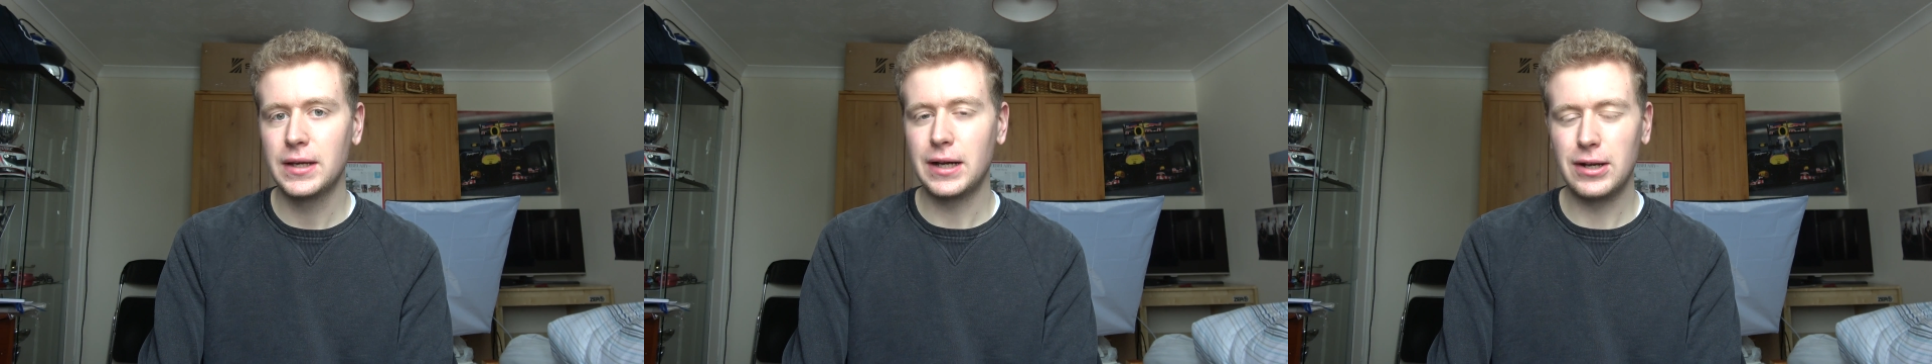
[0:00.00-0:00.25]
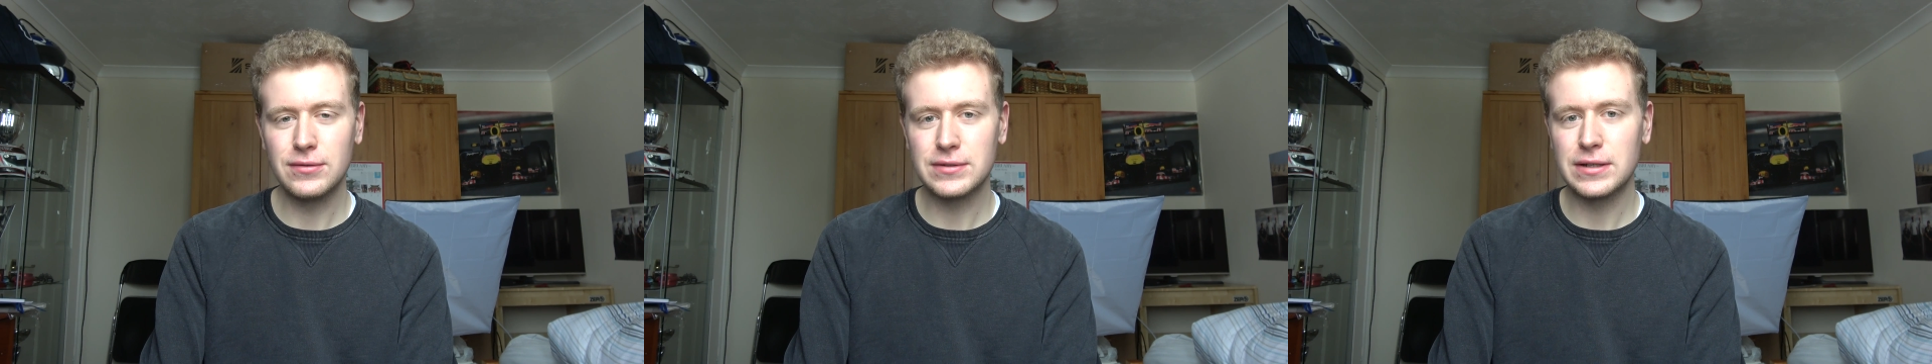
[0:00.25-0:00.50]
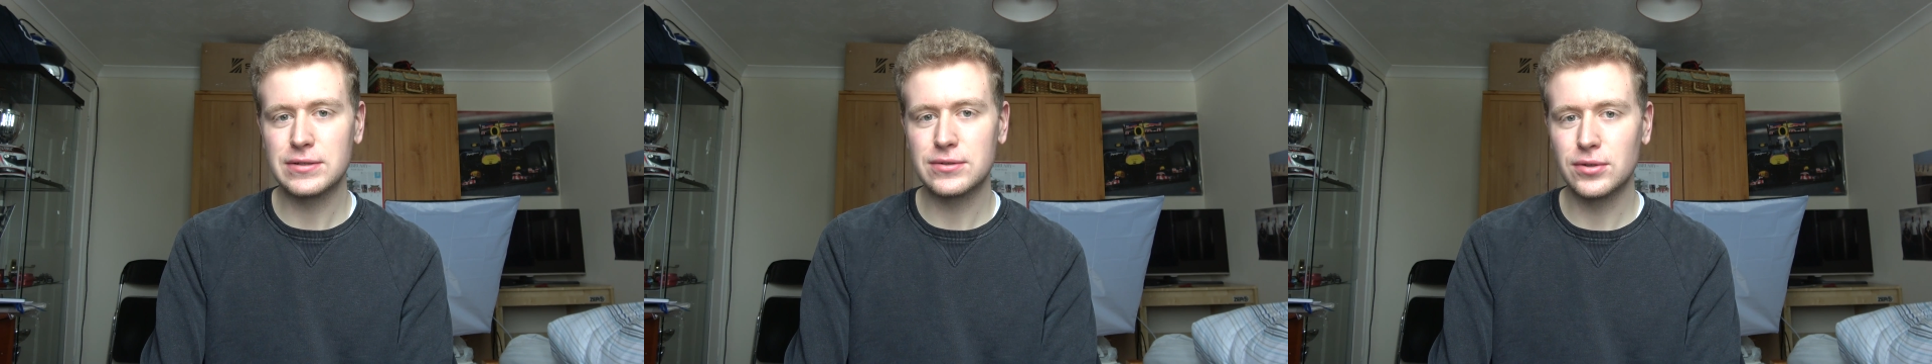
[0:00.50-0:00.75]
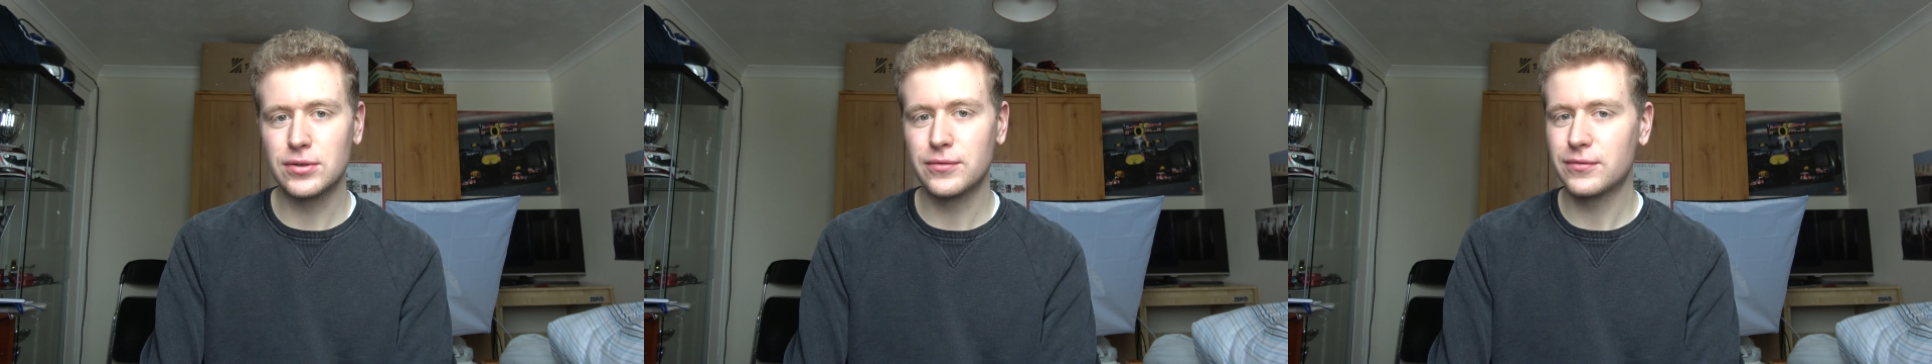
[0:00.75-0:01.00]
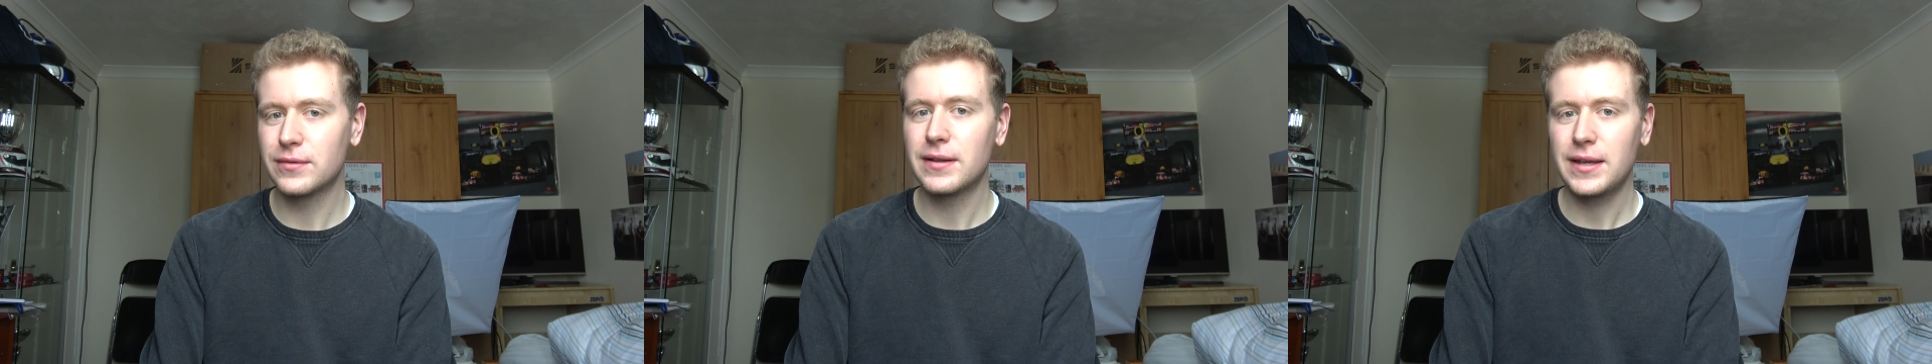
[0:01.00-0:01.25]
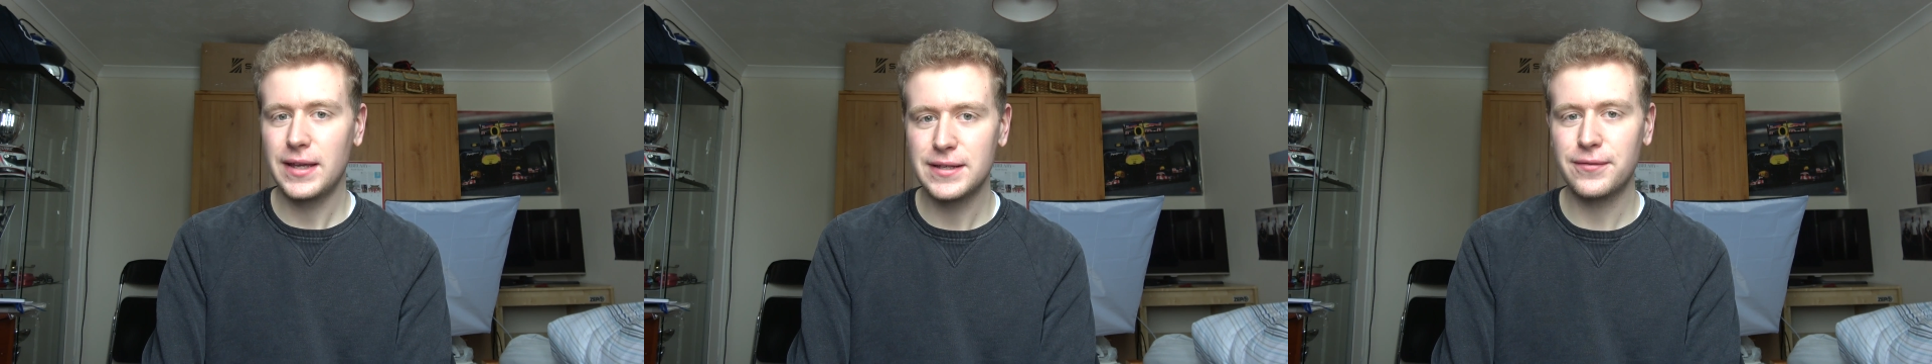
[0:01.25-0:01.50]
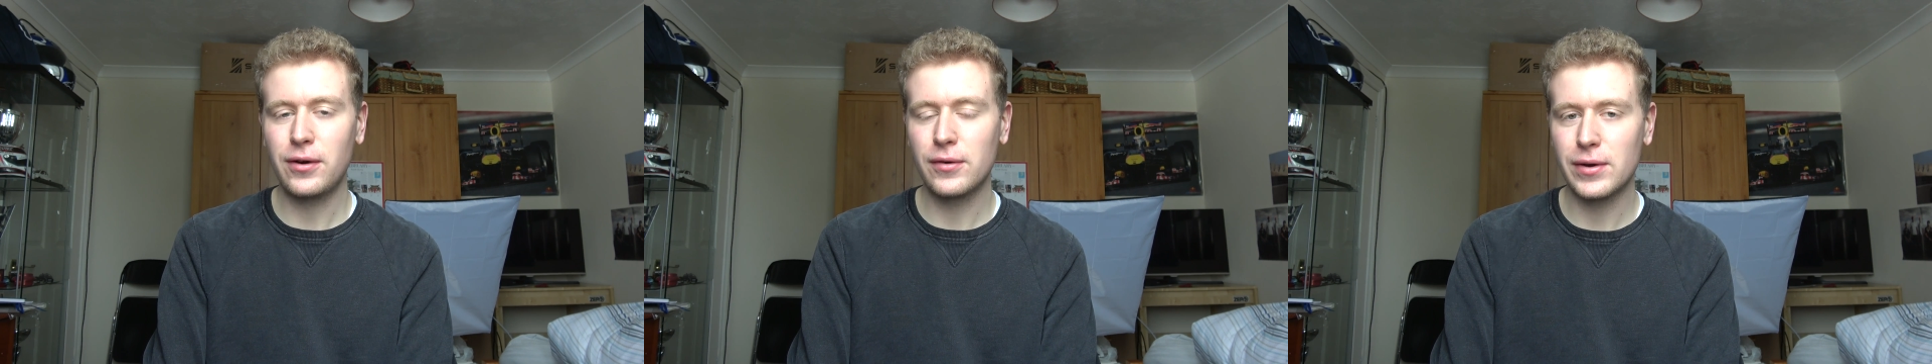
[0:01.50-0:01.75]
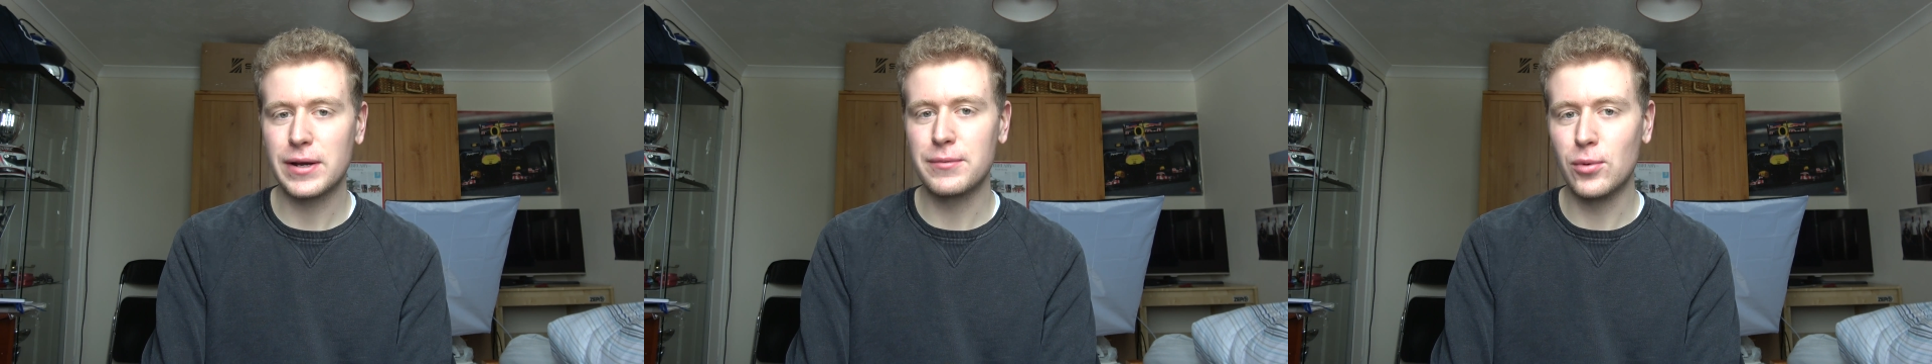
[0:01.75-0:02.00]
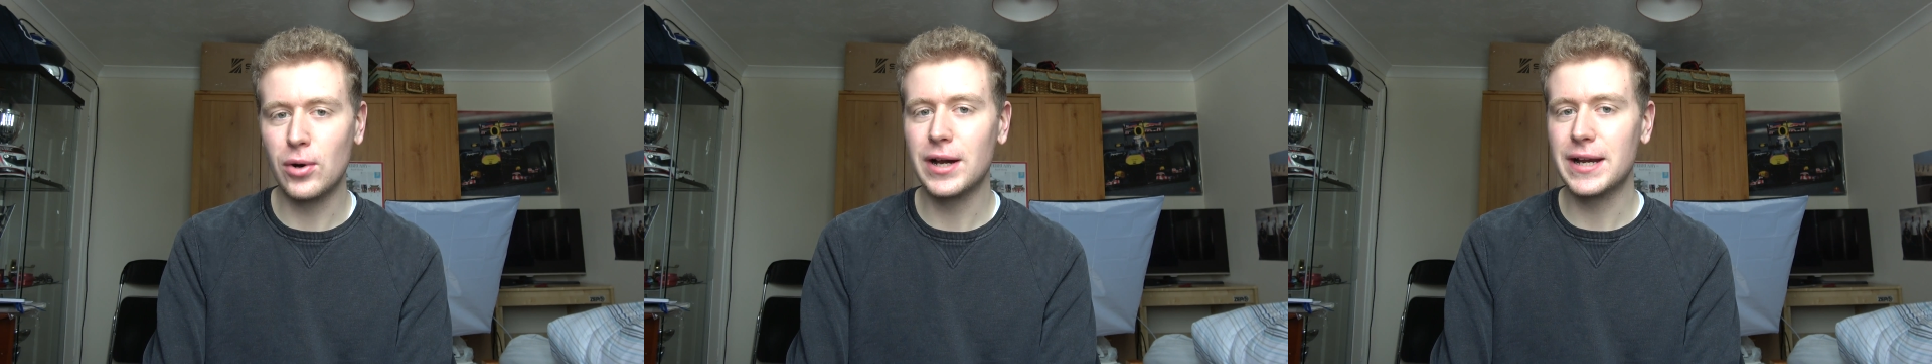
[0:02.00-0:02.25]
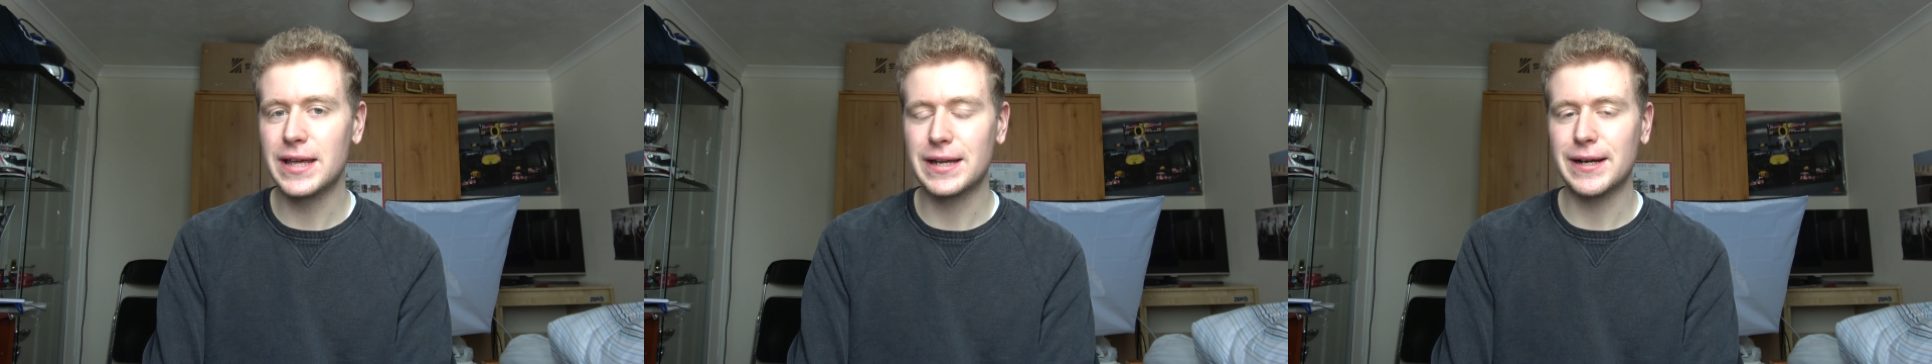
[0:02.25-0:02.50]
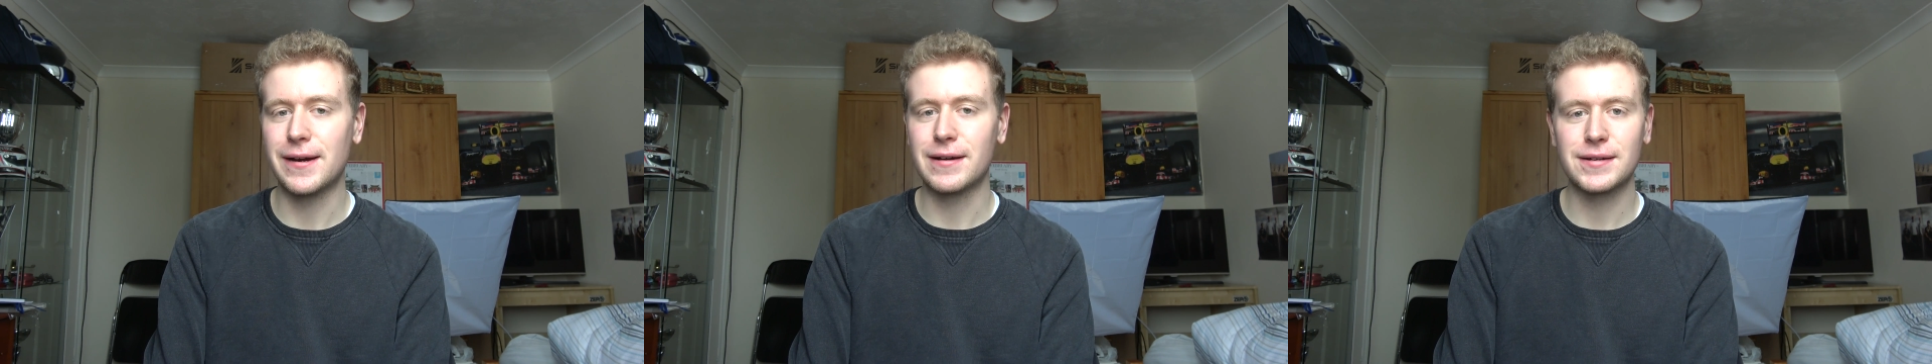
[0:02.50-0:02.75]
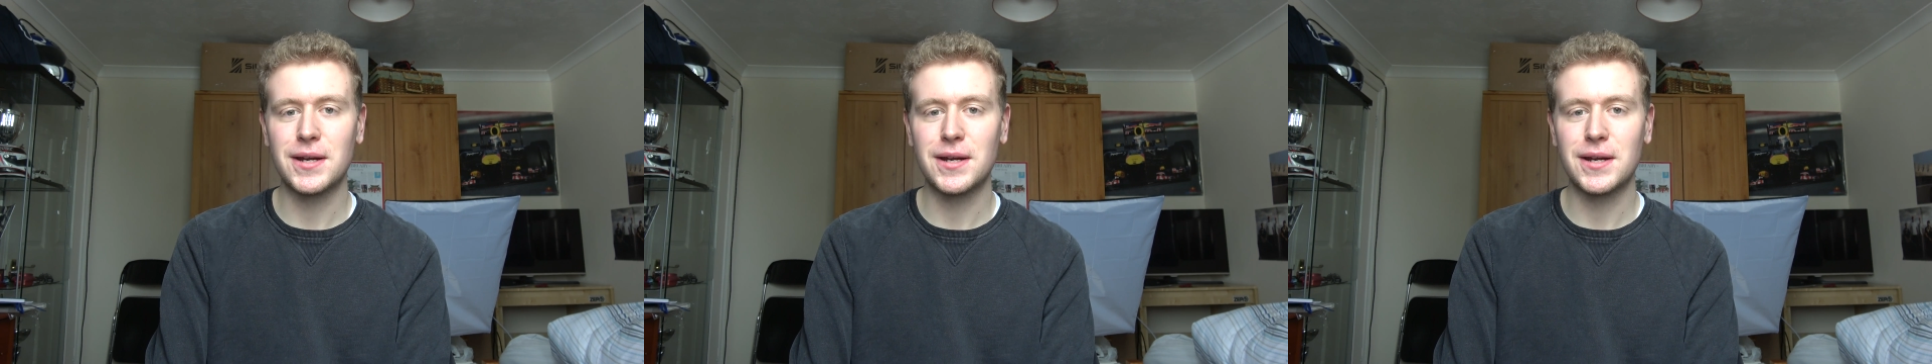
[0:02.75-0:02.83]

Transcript: Alonso is he's a very, very wily character.